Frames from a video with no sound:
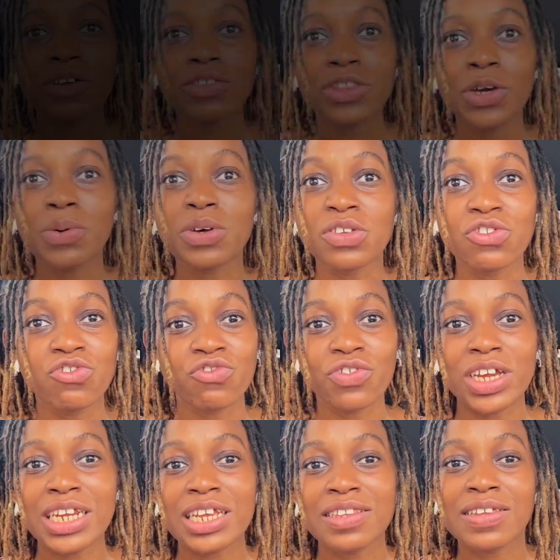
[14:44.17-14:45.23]
Theo was
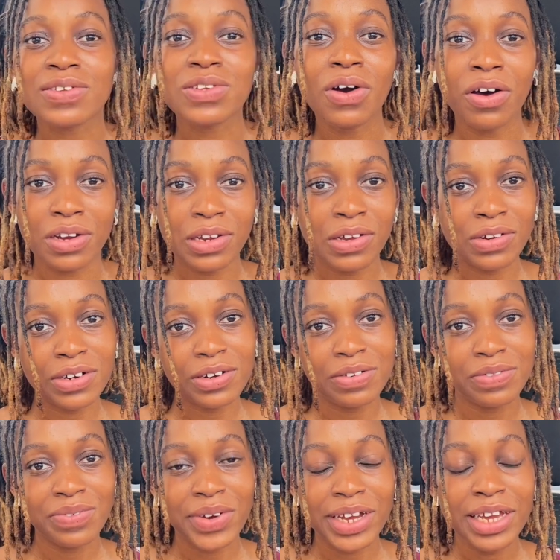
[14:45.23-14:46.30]
training this hot girl,
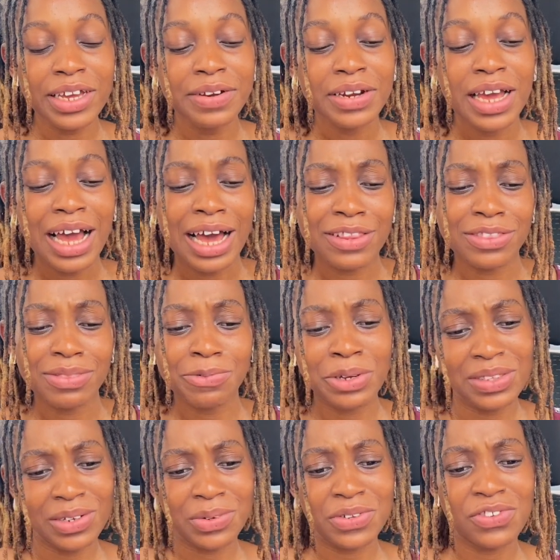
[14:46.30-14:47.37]
right? And
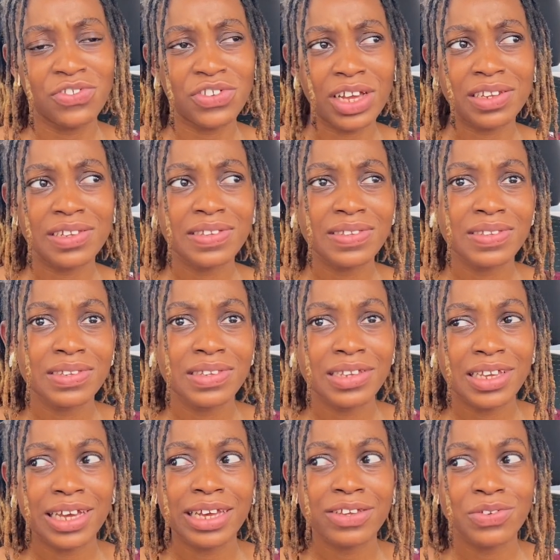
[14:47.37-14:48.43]
Winter was jealous.
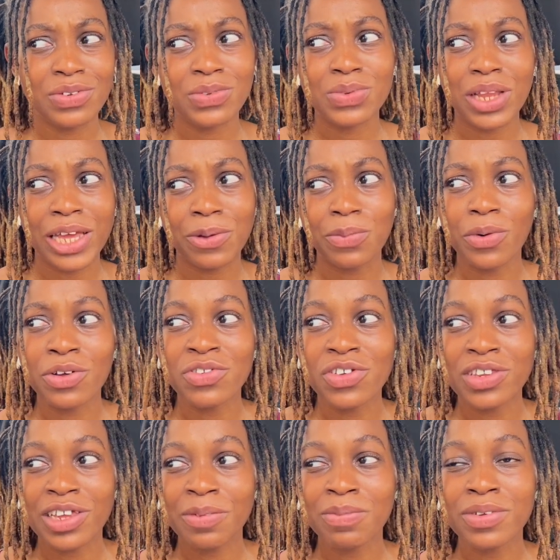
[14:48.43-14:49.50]
Yeah, she was like
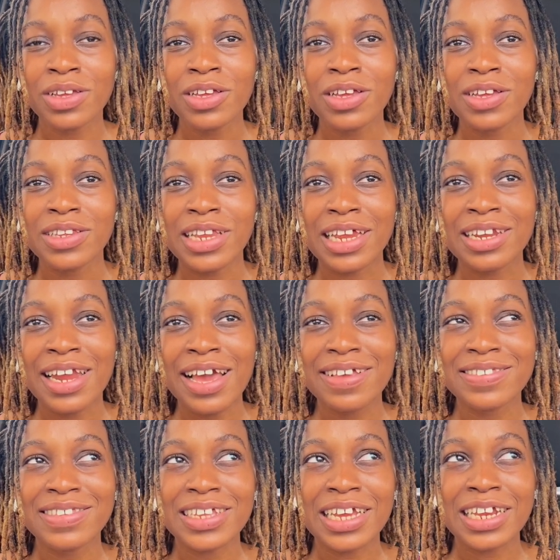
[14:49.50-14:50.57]
watching them. The
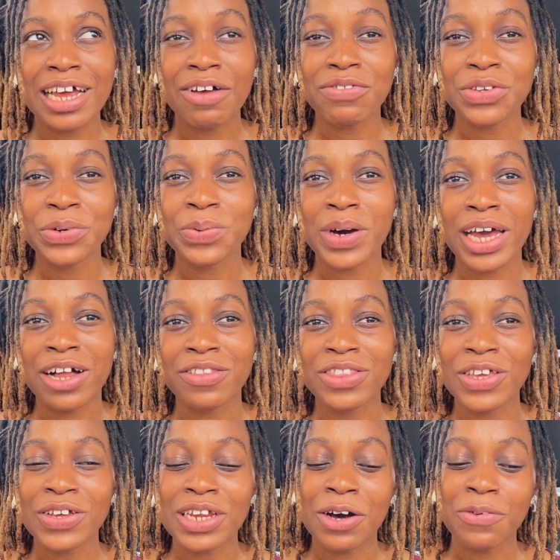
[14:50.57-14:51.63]
next thing, after a while,
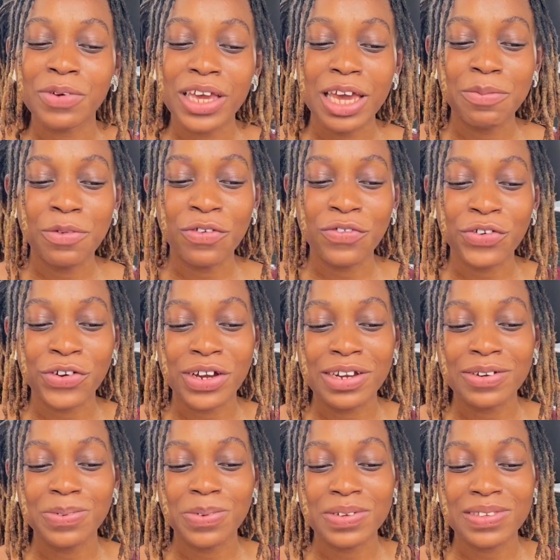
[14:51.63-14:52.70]
Theo now came over
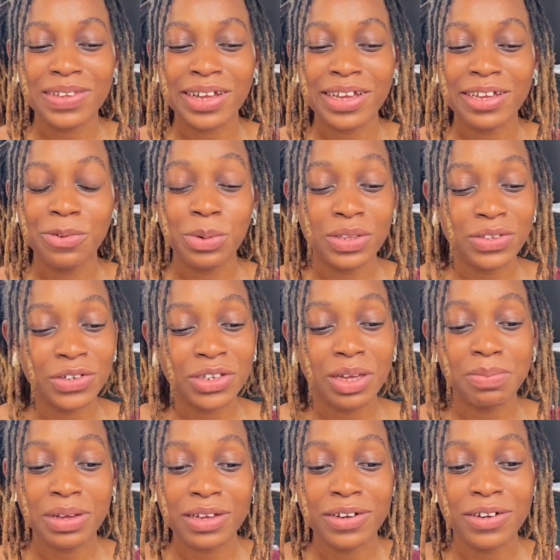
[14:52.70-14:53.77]
and was like, Winter, you're
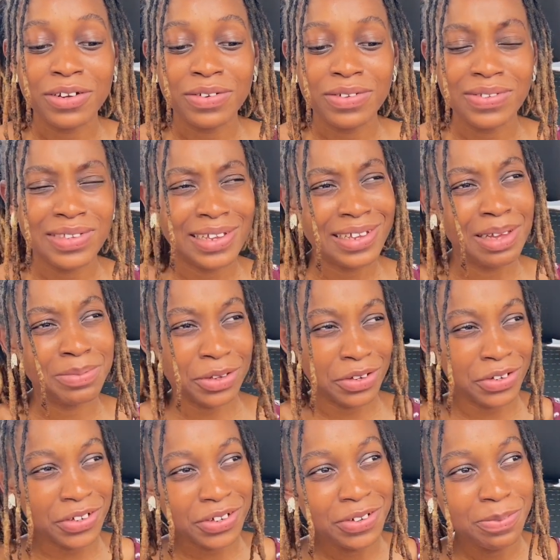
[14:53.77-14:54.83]
my girl. She's like, I'm your
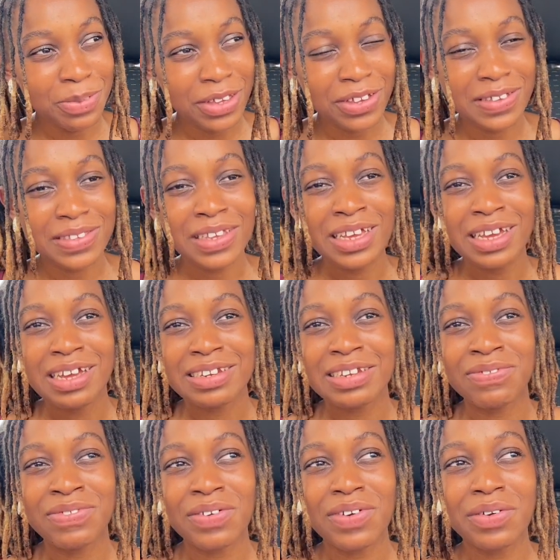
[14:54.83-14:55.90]
girl, because
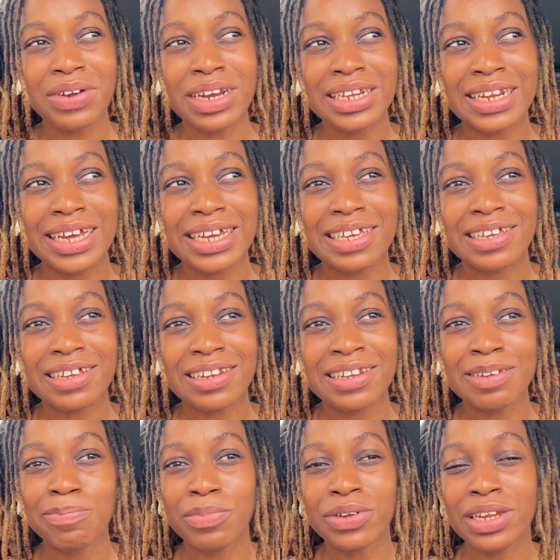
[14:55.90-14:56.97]
they've never really like
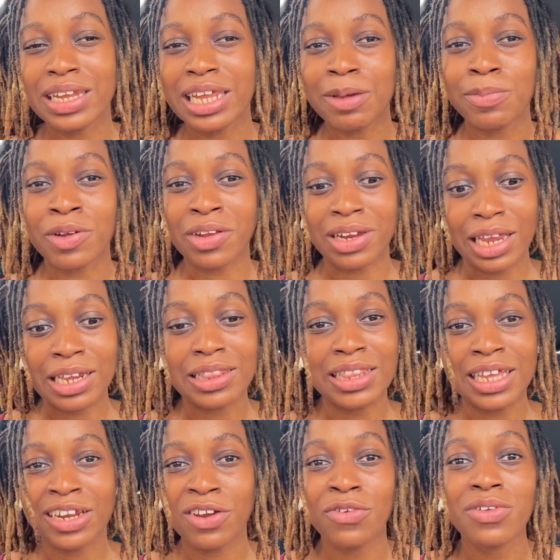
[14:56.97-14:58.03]
put a label on
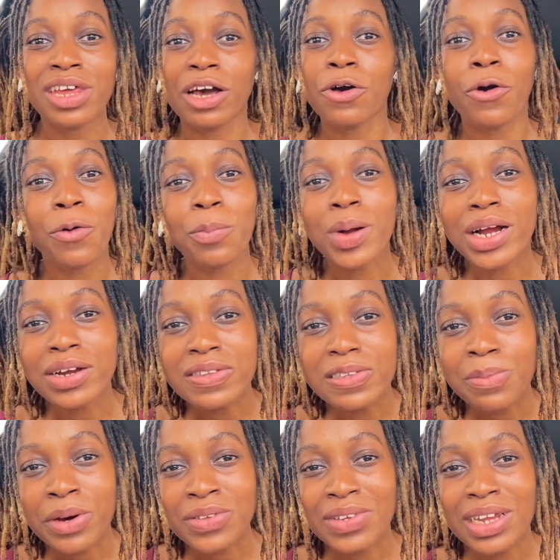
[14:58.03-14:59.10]
anything. They know they're co-parents,
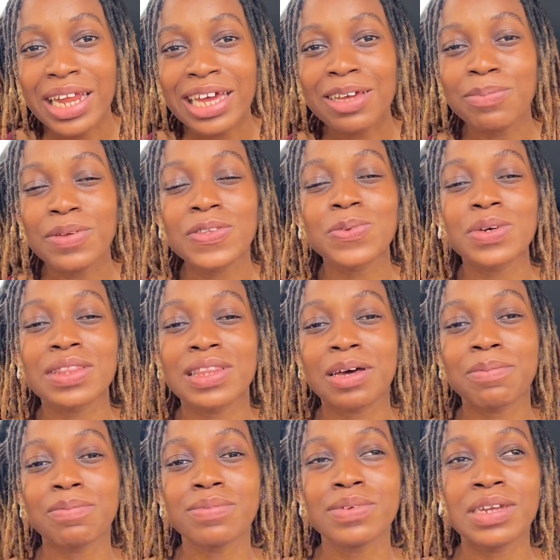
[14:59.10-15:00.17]
but it's not like between
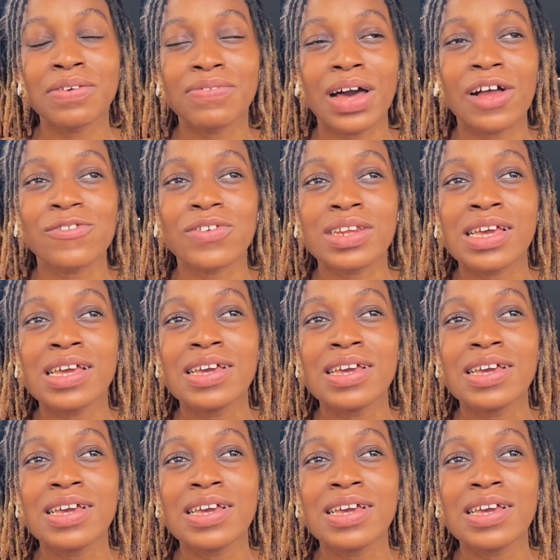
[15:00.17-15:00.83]
them they've actually